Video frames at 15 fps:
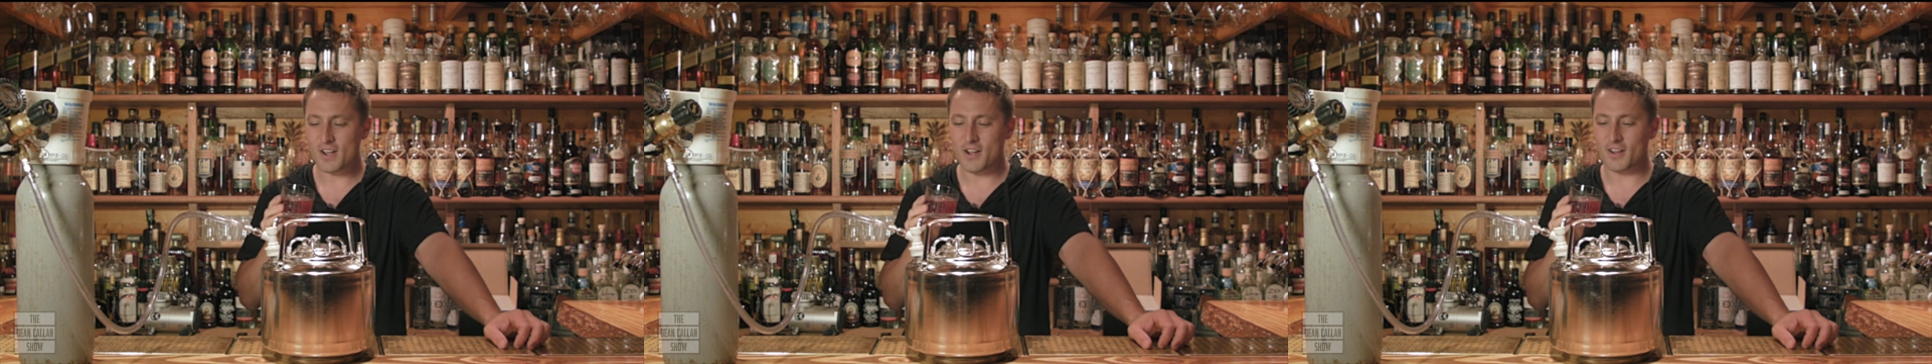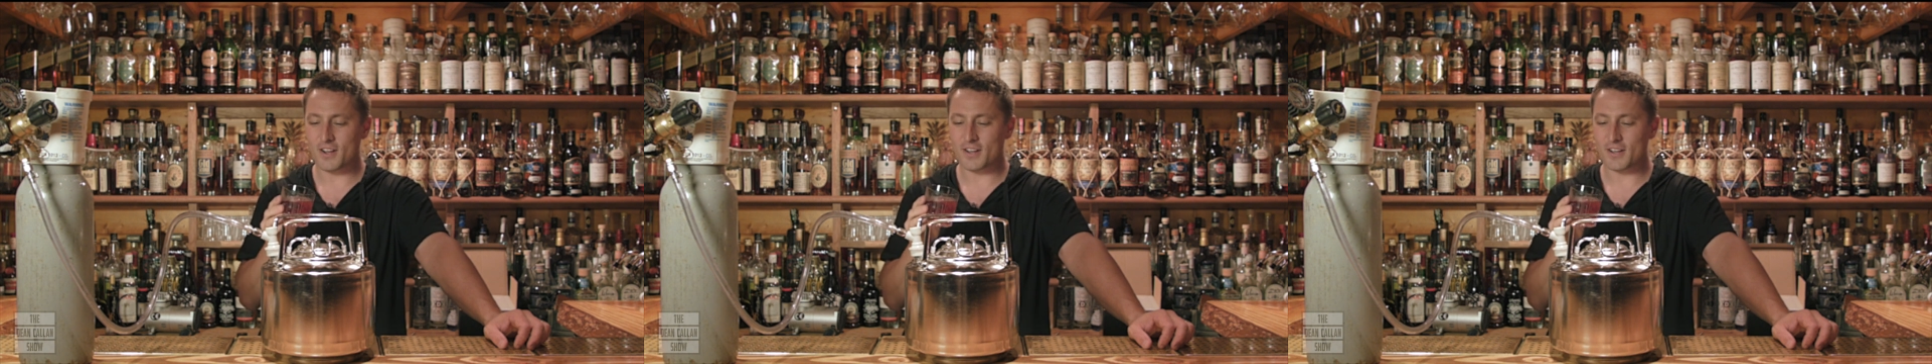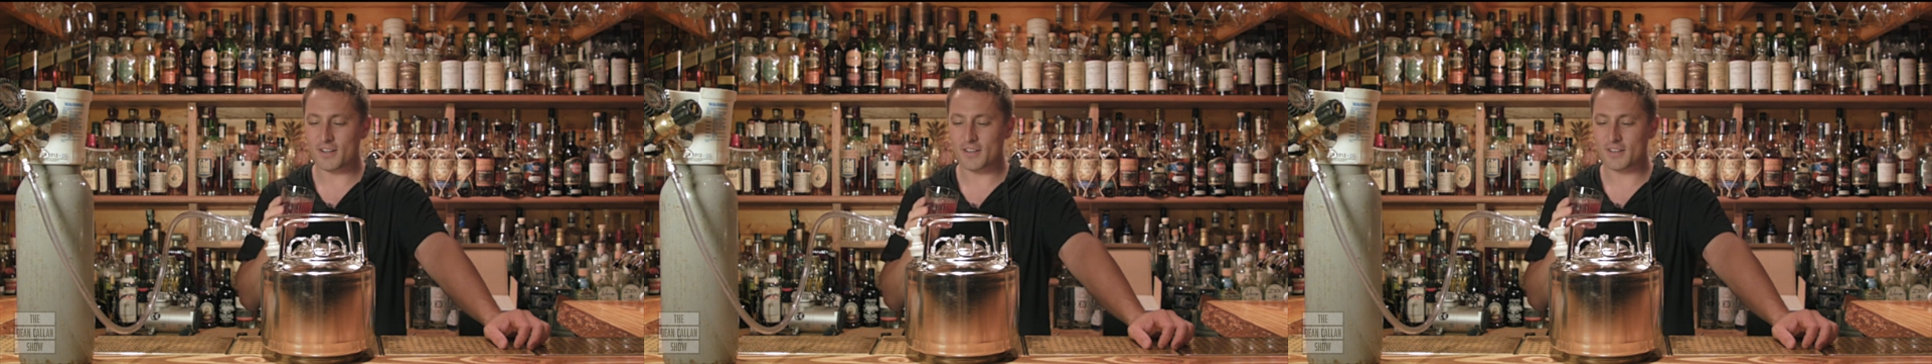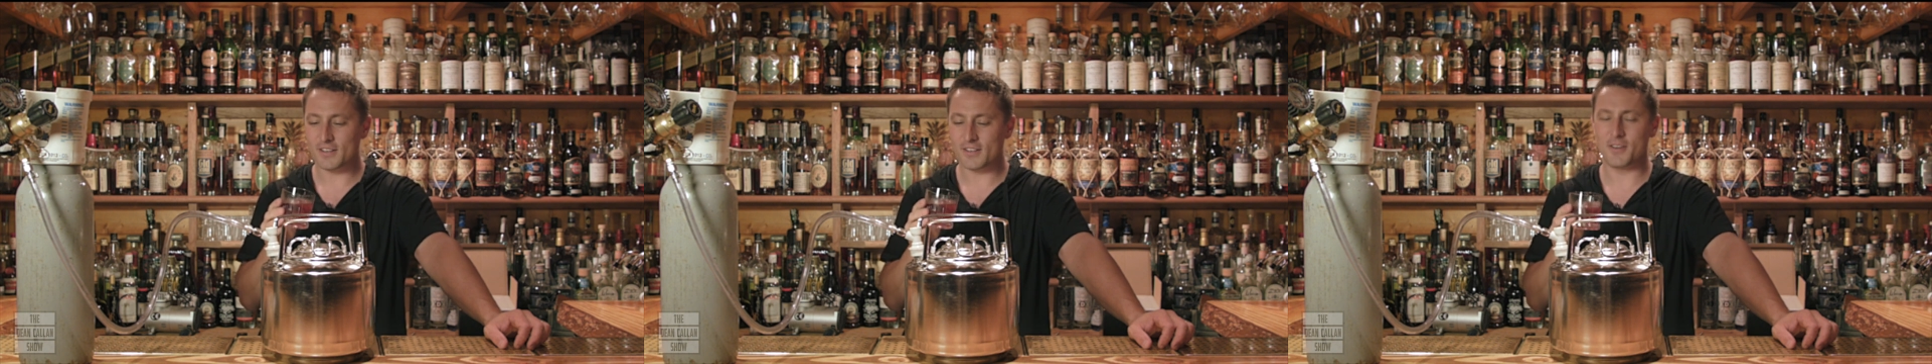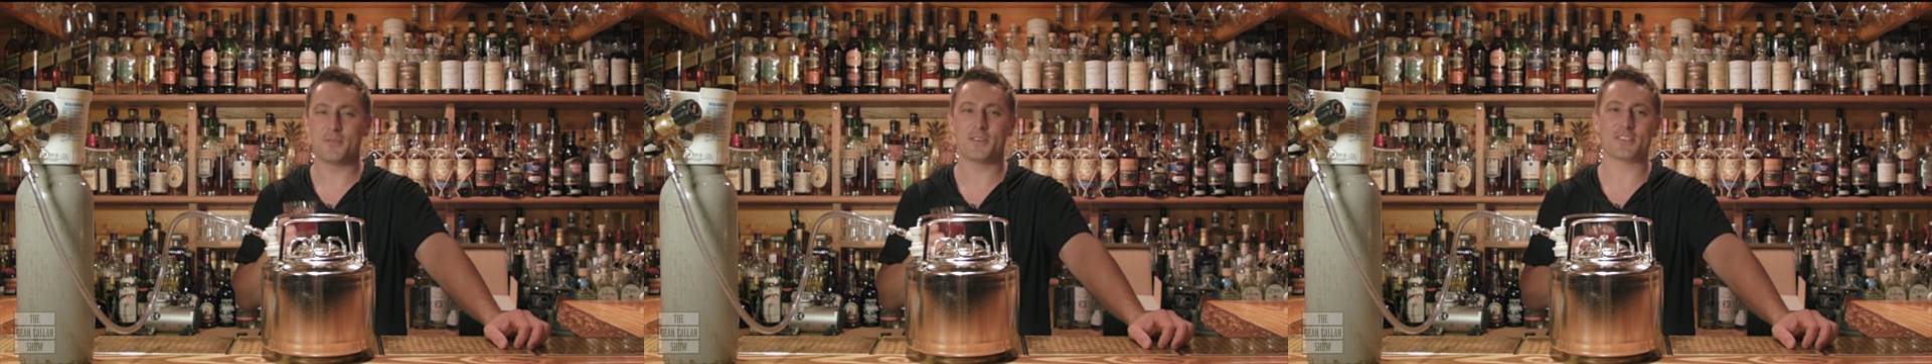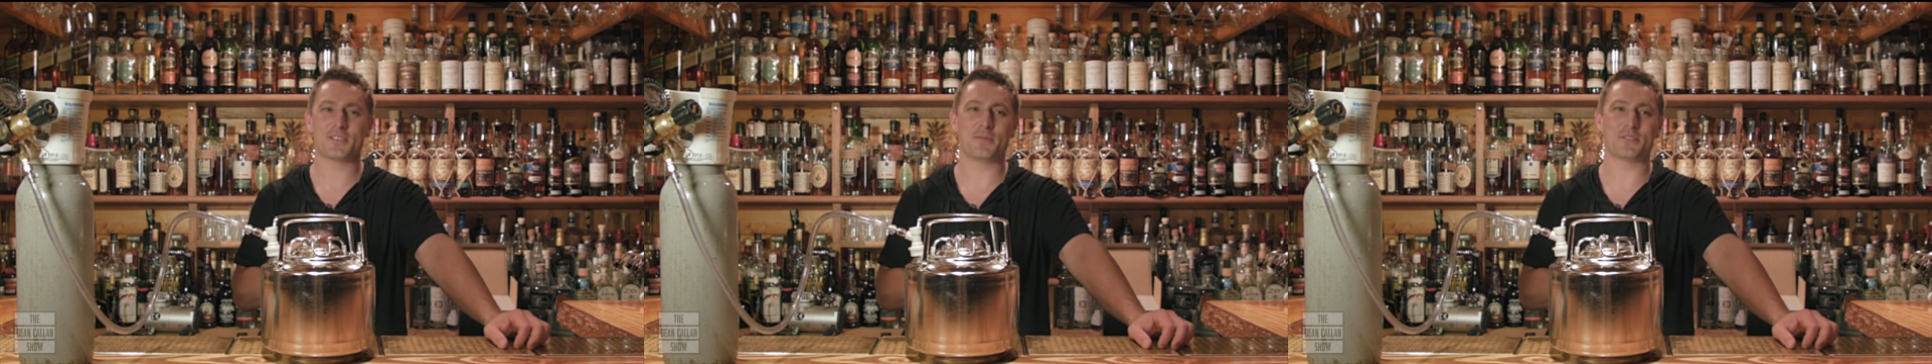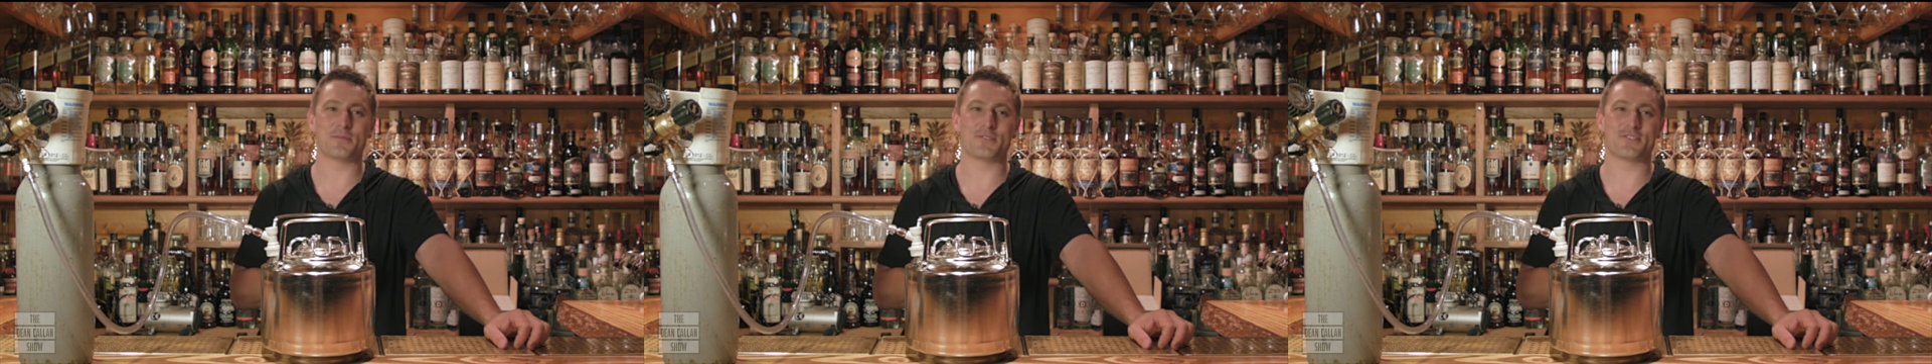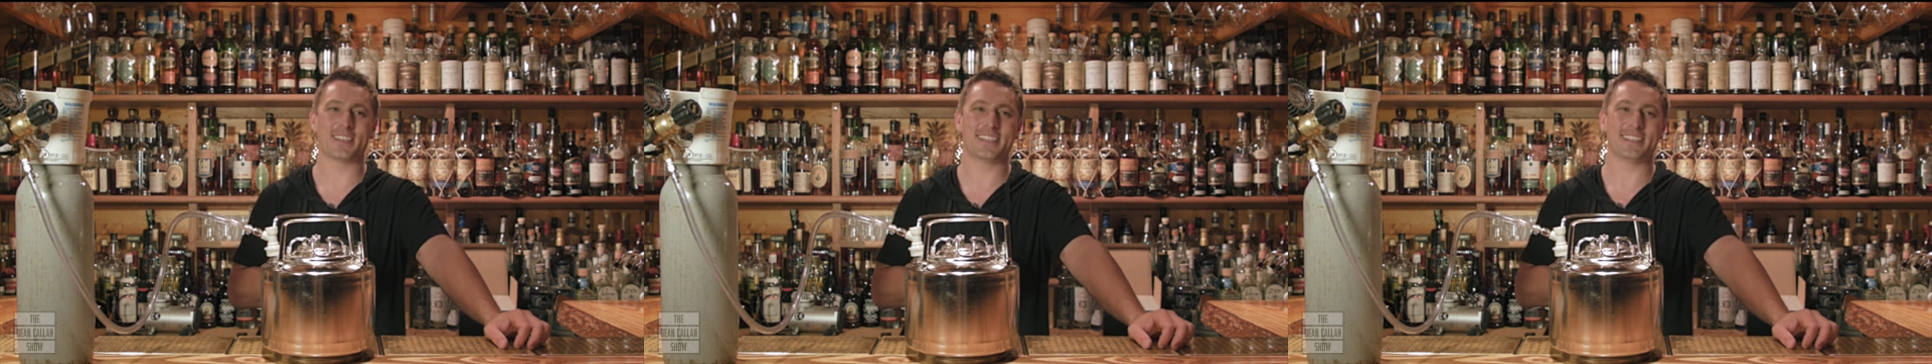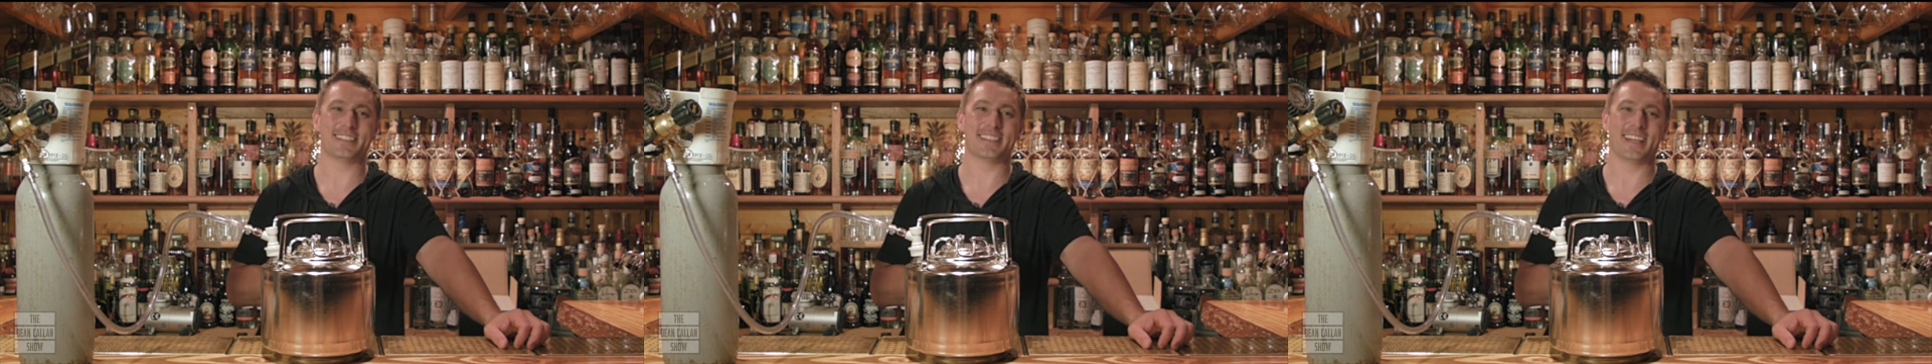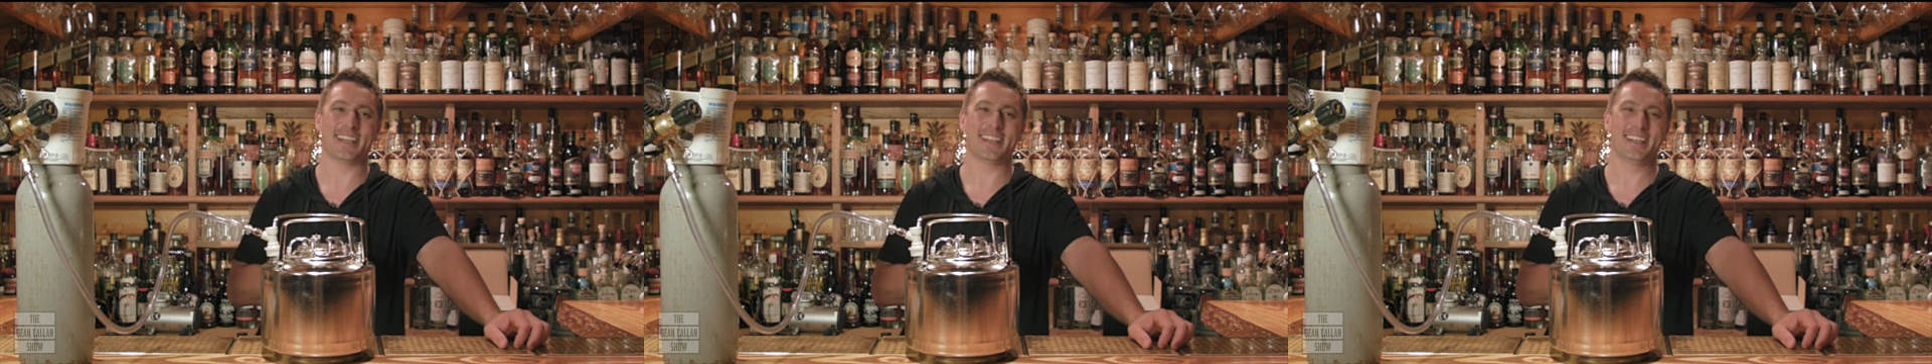Ah, oh, we're not supposed to be drinking
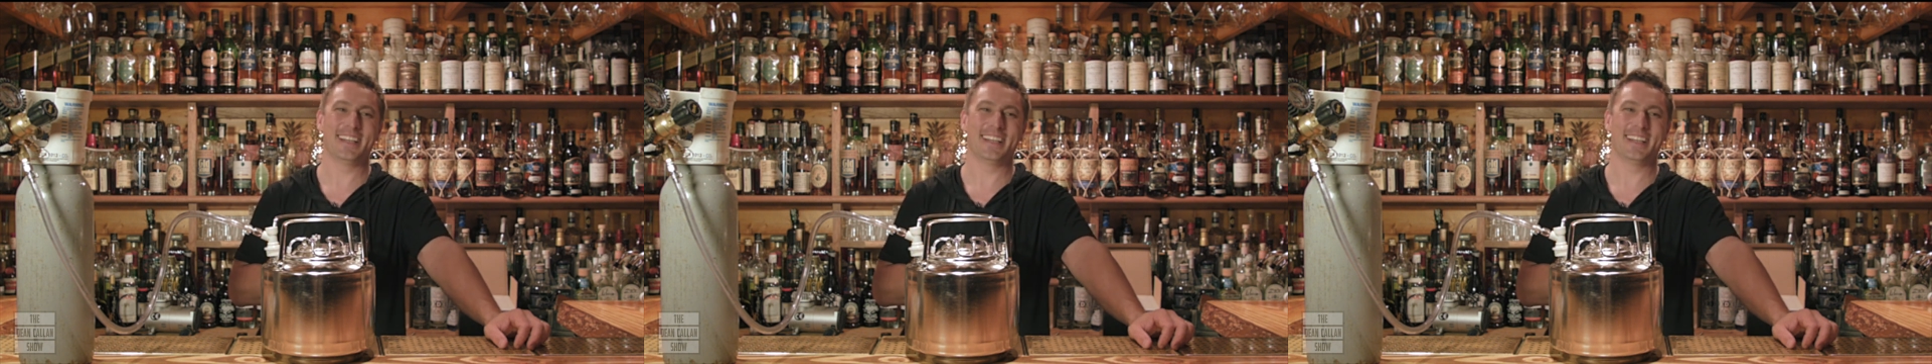today.